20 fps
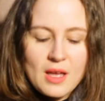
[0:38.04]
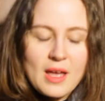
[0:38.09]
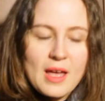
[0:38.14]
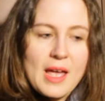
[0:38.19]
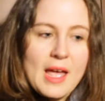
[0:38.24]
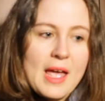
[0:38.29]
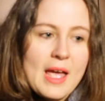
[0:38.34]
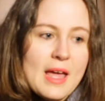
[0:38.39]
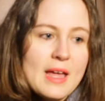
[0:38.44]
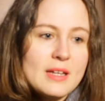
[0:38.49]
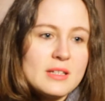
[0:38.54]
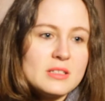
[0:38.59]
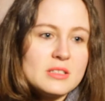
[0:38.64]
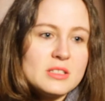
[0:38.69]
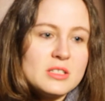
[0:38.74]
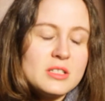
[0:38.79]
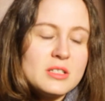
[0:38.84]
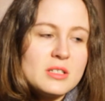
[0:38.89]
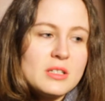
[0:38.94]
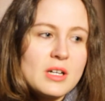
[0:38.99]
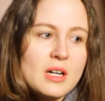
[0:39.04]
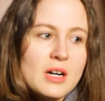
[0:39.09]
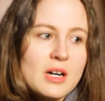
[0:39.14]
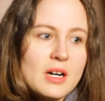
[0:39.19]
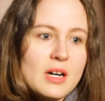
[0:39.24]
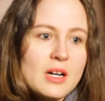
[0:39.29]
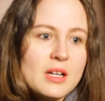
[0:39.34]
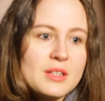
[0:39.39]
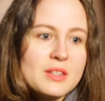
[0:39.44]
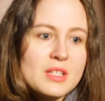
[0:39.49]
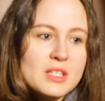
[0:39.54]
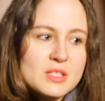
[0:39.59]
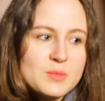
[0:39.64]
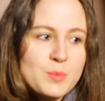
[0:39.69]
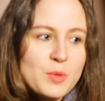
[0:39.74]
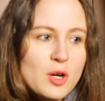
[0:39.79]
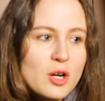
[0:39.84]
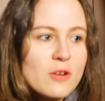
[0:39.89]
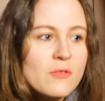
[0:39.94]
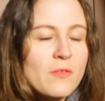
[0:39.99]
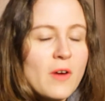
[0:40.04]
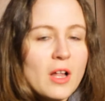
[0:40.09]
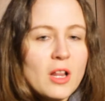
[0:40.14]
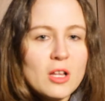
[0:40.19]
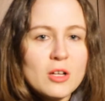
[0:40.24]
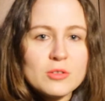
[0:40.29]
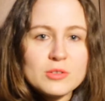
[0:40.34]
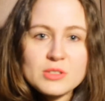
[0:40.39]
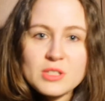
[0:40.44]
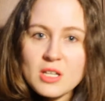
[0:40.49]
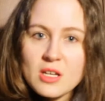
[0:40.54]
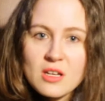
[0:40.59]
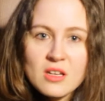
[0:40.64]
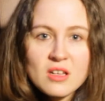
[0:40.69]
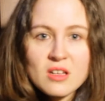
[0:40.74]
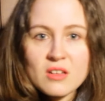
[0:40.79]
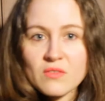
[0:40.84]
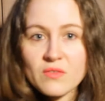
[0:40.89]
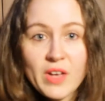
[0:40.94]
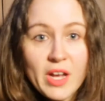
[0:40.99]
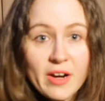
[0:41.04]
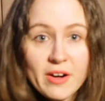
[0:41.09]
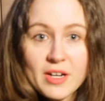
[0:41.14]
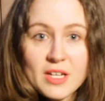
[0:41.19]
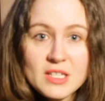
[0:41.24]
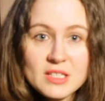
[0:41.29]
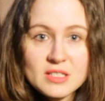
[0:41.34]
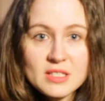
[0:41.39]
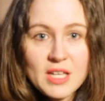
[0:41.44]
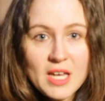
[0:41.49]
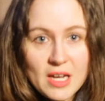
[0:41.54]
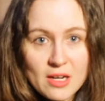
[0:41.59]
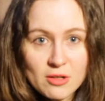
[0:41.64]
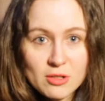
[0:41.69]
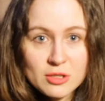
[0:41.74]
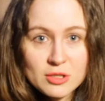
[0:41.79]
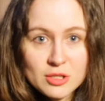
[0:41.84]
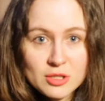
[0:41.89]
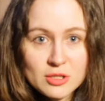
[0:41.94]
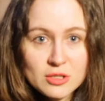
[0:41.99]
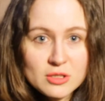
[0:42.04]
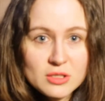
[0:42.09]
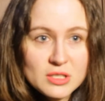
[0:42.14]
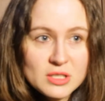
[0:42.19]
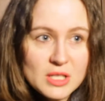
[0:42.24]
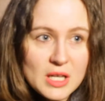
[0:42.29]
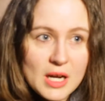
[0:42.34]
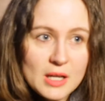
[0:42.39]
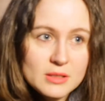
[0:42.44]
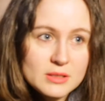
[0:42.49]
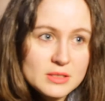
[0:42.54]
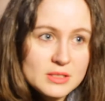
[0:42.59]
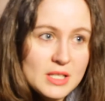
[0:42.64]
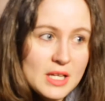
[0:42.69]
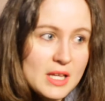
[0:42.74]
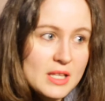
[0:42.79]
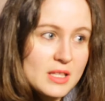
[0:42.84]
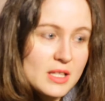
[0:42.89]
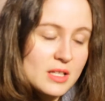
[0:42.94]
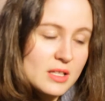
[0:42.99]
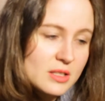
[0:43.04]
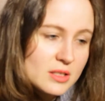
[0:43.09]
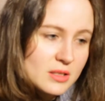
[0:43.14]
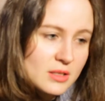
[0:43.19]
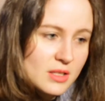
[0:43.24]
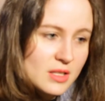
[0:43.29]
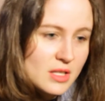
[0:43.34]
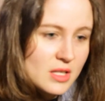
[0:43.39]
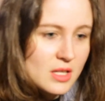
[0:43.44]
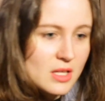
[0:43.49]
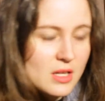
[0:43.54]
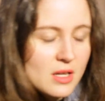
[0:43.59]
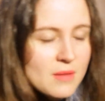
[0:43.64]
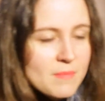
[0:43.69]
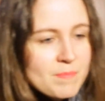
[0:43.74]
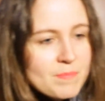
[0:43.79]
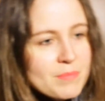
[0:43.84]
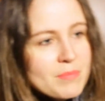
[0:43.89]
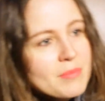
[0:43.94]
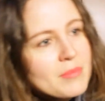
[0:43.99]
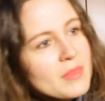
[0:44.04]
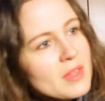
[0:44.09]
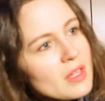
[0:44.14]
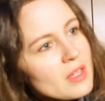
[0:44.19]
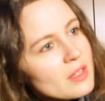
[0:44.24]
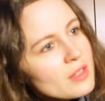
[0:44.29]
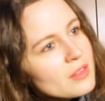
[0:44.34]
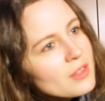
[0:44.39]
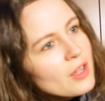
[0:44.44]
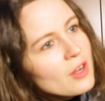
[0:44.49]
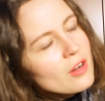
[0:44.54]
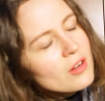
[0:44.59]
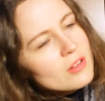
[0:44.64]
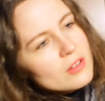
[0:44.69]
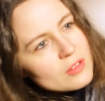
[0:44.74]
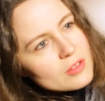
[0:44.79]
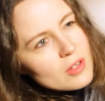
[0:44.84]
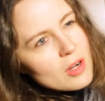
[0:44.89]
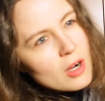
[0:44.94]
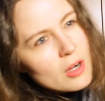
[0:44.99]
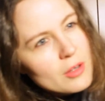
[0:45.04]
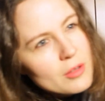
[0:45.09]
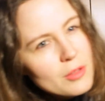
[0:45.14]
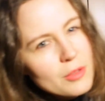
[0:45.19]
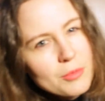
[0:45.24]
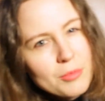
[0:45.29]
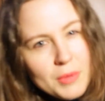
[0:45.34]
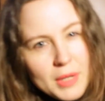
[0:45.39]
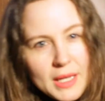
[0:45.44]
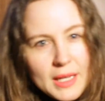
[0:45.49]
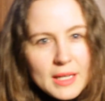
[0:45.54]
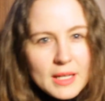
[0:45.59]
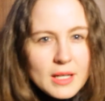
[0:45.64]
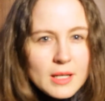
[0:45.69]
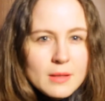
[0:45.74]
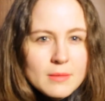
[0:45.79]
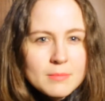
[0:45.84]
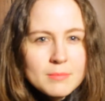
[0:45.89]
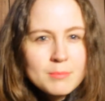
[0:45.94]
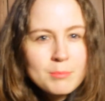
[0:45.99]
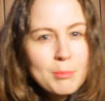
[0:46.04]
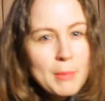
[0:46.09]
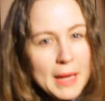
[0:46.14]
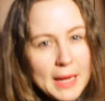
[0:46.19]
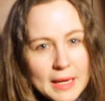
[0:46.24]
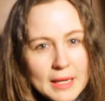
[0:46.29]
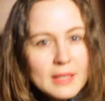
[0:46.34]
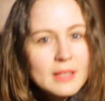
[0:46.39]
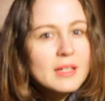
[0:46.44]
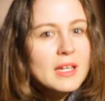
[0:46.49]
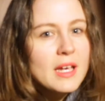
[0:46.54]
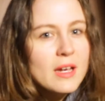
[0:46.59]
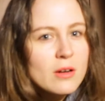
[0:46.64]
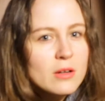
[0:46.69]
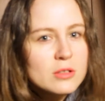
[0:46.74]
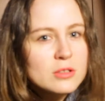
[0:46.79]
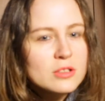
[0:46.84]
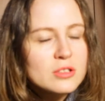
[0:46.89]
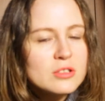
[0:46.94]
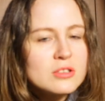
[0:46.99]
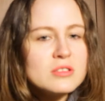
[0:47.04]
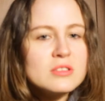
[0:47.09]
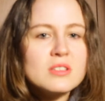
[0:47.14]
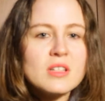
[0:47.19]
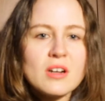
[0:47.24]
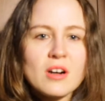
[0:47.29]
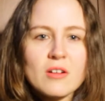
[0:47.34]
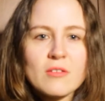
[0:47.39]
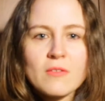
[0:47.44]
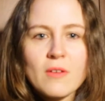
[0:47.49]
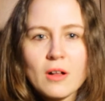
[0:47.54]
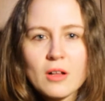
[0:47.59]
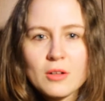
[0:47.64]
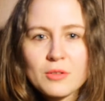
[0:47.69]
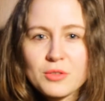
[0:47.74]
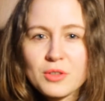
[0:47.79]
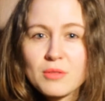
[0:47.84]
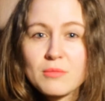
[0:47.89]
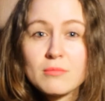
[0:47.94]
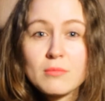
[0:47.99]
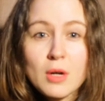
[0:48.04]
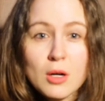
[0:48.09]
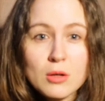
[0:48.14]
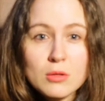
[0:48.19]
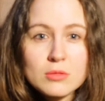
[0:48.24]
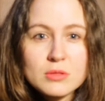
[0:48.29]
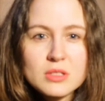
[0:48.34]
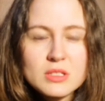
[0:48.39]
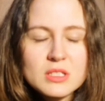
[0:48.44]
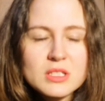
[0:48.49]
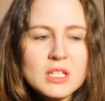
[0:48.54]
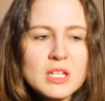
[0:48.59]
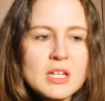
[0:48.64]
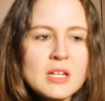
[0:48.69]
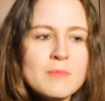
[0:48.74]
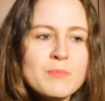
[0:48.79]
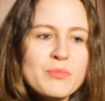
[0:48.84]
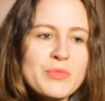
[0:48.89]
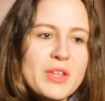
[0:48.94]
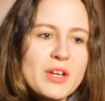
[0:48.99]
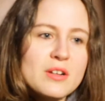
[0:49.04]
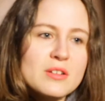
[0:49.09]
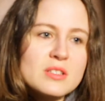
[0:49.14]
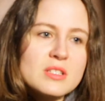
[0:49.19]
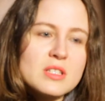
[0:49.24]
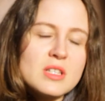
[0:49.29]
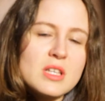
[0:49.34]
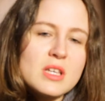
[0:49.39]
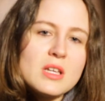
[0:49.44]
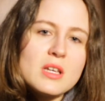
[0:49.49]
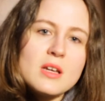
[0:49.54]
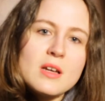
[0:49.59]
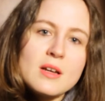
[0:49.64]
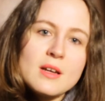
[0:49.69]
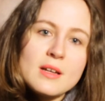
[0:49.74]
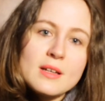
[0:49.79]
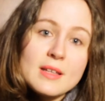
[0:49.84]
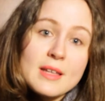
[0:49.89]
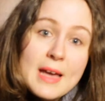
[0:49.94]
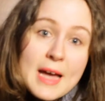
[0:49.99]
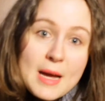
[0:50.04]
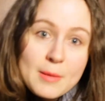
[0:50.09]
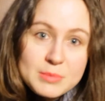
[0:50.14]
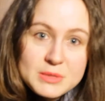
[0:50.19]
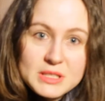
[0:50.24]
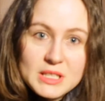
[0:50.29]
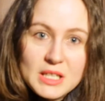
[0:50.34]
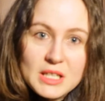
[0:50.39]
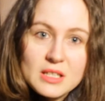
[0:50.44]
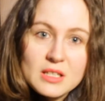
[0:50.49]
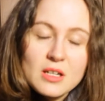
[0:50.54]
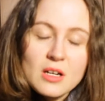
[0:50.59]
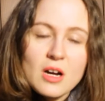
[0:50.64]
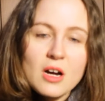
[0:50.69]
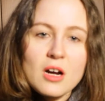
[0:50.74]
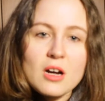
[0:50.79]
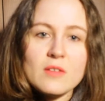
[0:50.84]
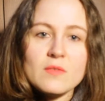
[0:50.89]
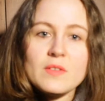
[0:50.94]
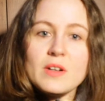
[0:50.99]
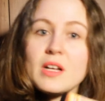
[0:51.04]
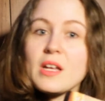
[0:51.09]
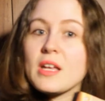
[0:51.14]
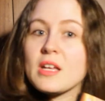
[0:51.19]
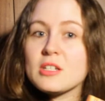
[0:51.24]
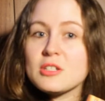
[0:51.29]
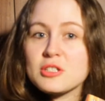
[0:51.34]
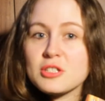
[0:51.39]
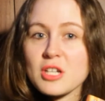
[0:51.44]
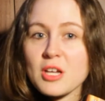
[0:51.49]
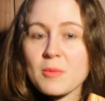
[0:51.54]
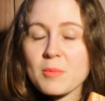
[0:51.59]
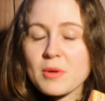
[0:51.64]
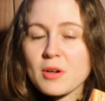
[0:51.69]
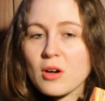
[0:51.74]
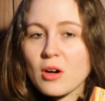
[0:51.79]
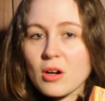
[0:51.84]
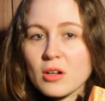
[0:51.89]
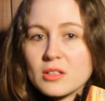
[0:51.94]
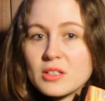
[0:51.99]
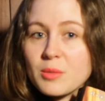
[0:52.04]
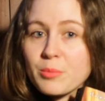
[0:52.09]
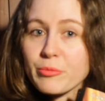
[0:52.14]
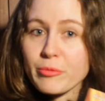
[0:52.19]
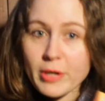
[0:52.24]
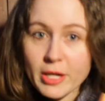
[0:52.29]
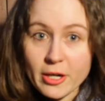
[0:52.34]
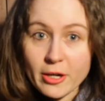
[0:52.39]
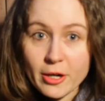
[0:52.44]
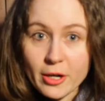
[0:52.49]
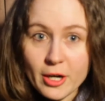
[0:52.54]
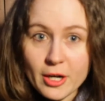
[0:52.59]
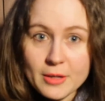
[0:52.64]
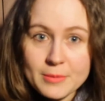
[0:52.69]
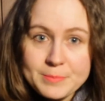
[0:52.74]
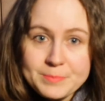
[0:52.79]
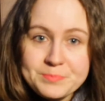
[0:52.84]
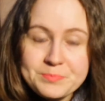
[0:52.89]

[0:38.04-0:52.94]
And this book follows various characters. I'd say that there are three main characters that are followed the most. There's the captain of a ship called the Predator.